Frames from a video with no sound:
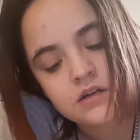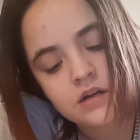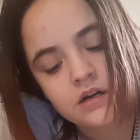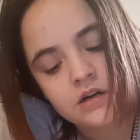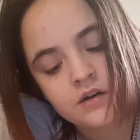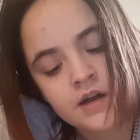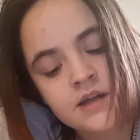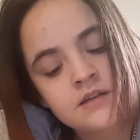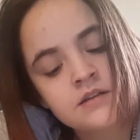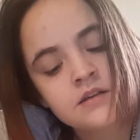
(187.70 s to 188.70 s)
All
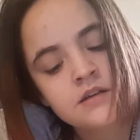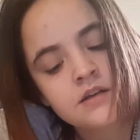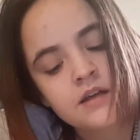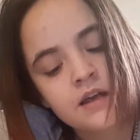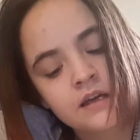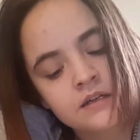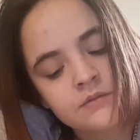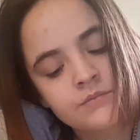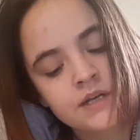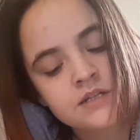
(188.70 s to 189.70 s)
right,
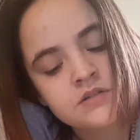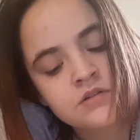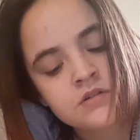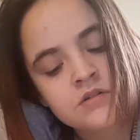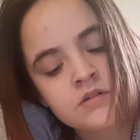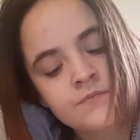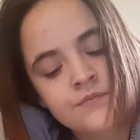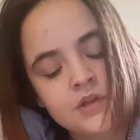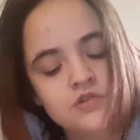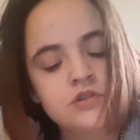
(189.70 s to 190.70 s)
and make a circle,
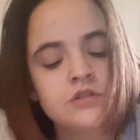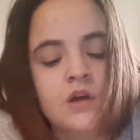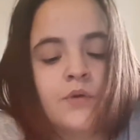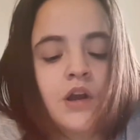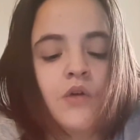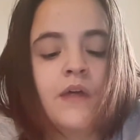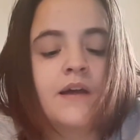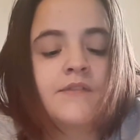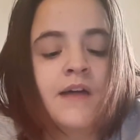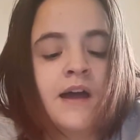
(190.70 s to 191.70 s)
just so that we know
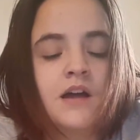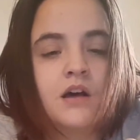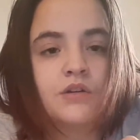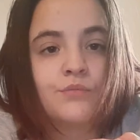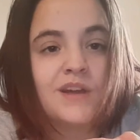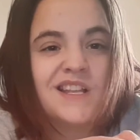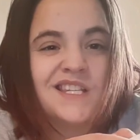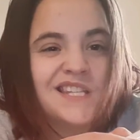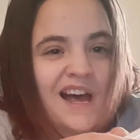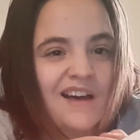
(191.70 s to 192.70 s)
that that color
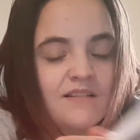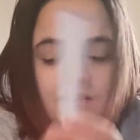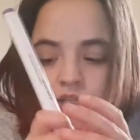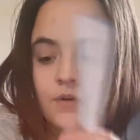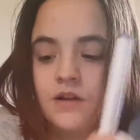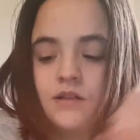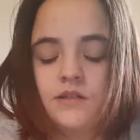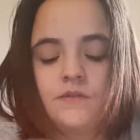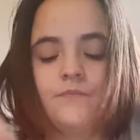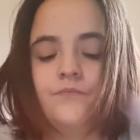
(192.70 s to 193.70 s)
means sad to us.